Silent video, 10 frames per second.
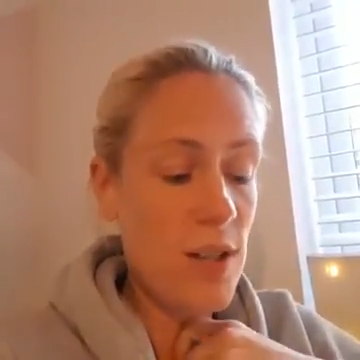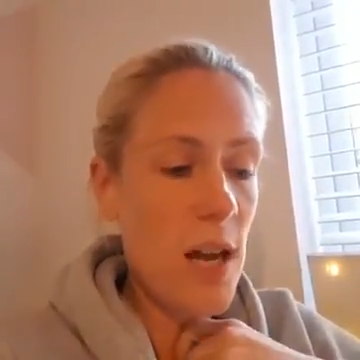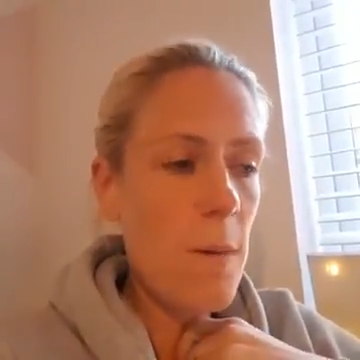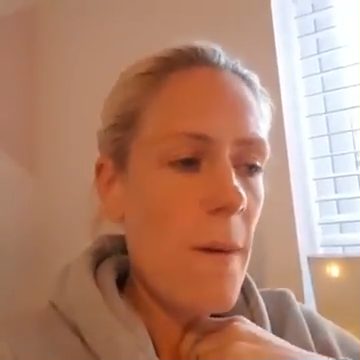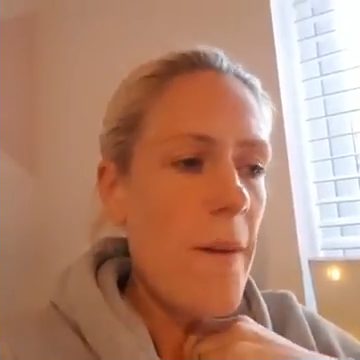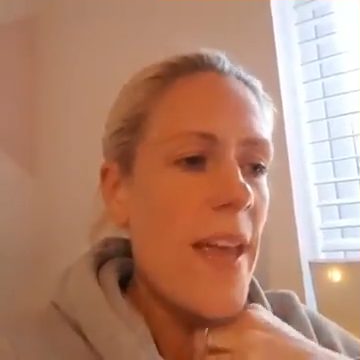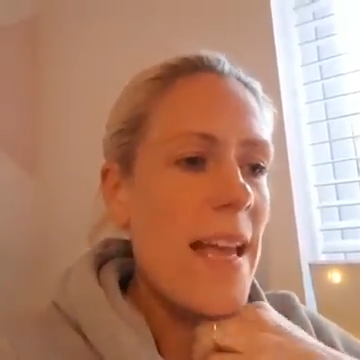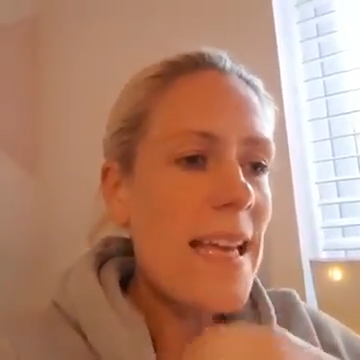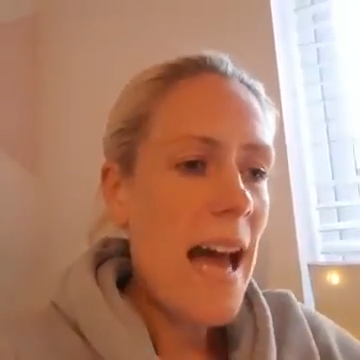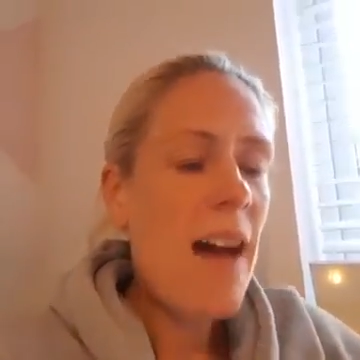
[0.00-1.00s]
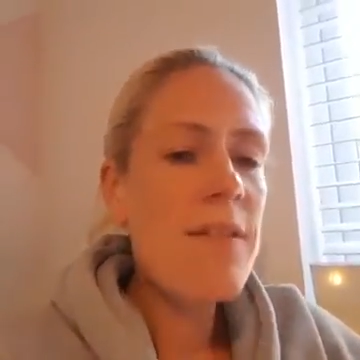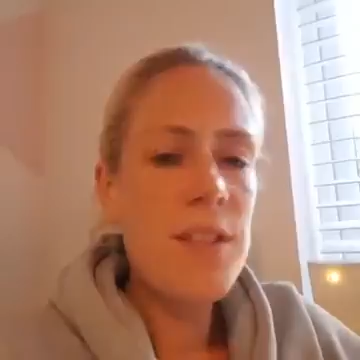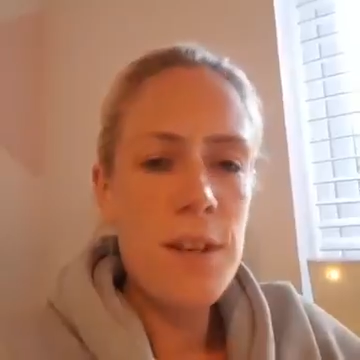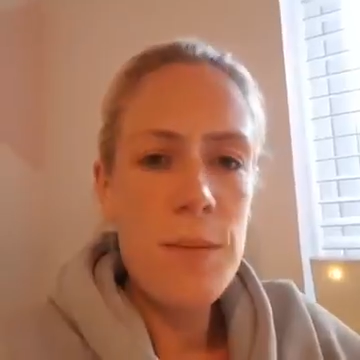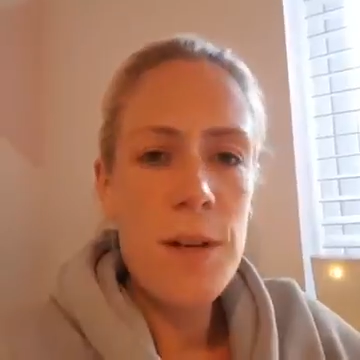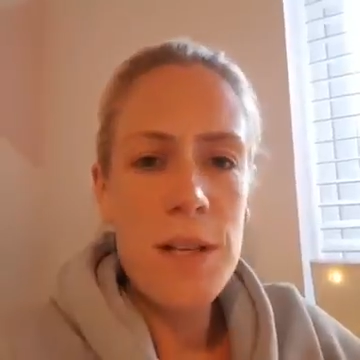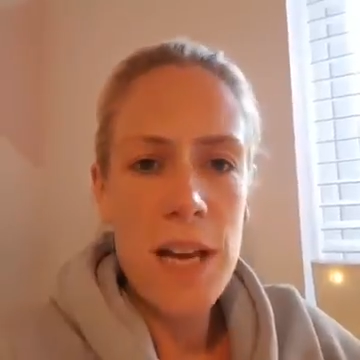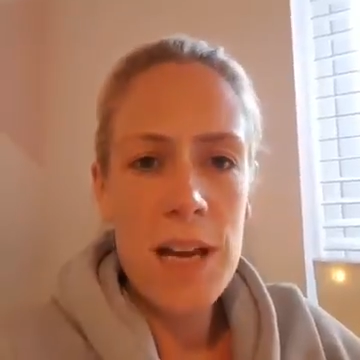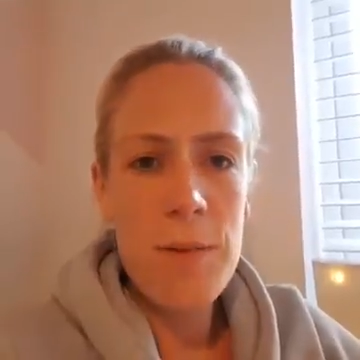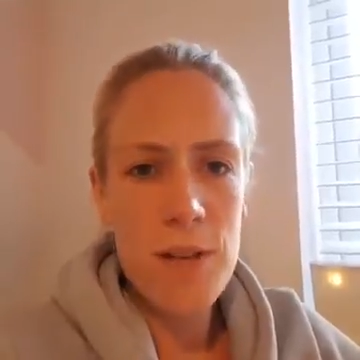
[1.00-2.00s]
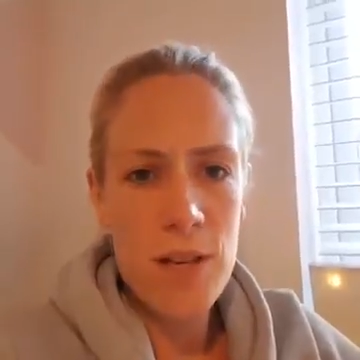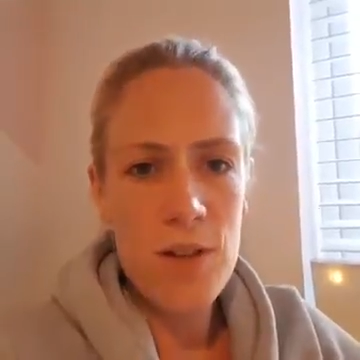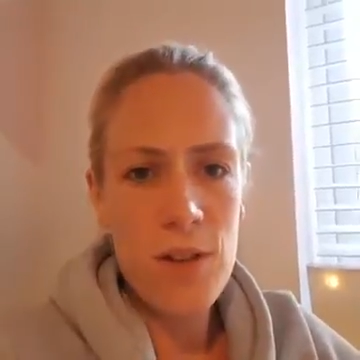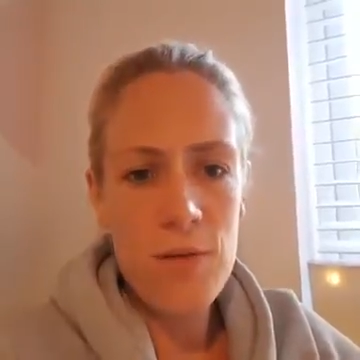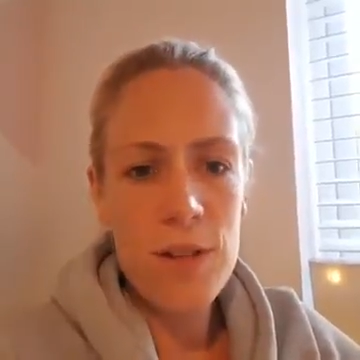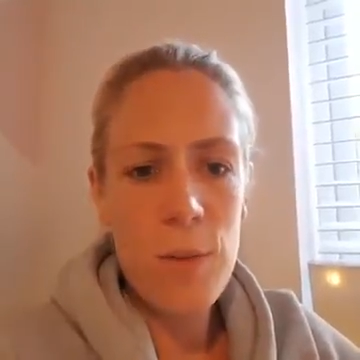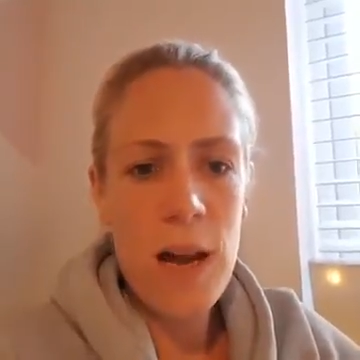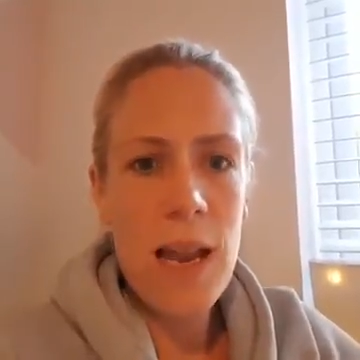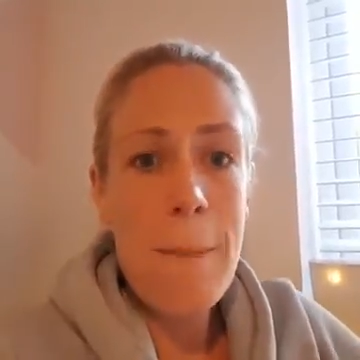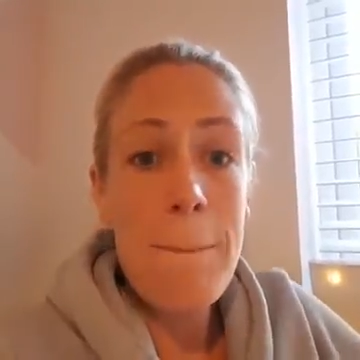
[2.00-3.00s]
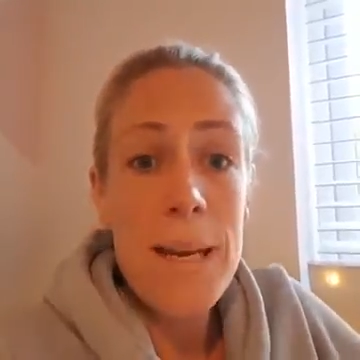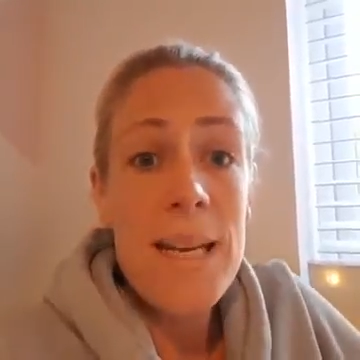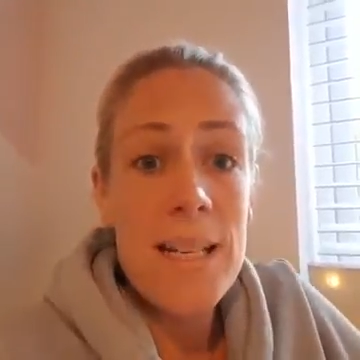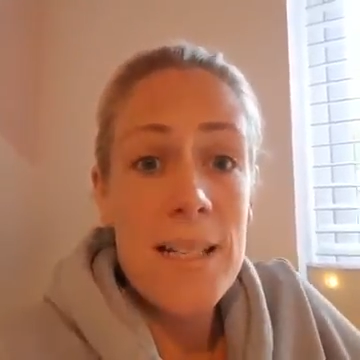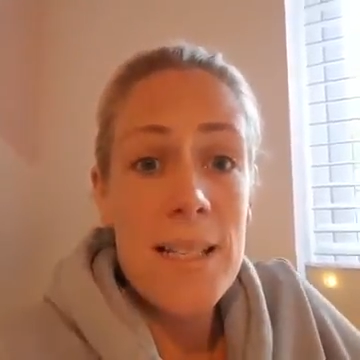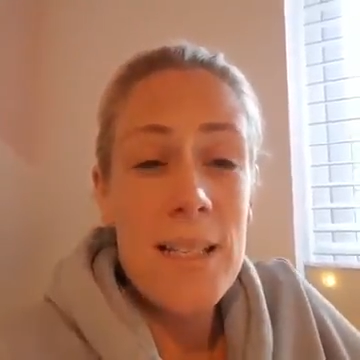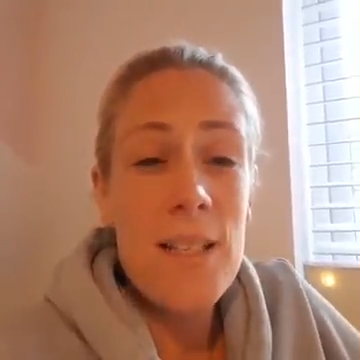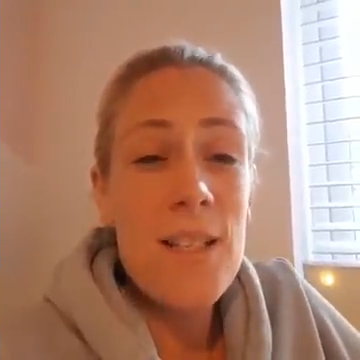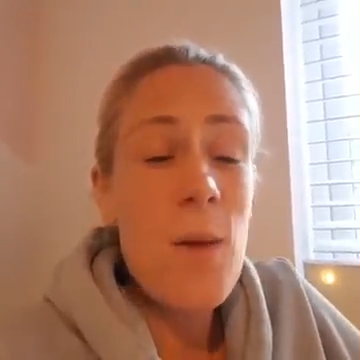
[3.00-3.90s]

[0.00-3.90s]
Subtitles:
So you have to communicate with each other as well and be consistent.